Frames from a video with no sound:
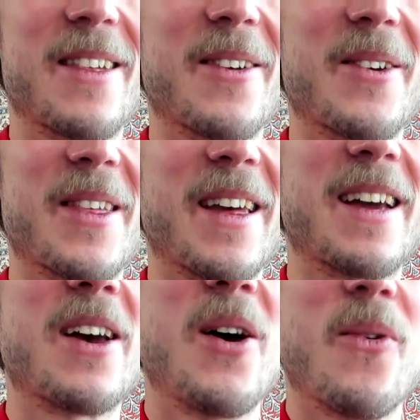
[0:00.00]
so it's
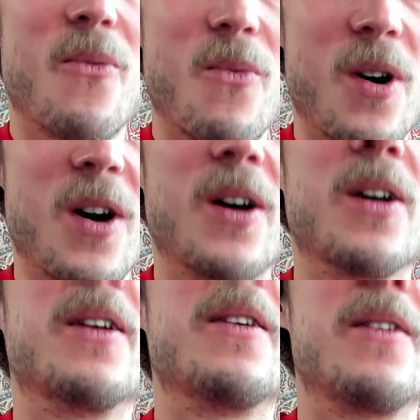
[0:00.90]
like
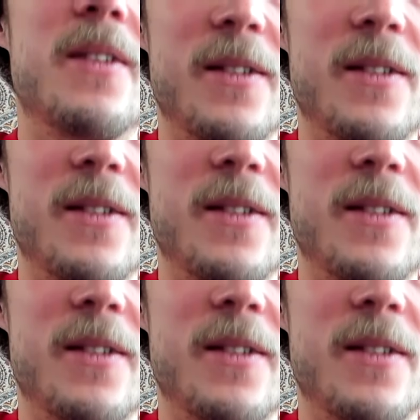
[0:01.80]
1,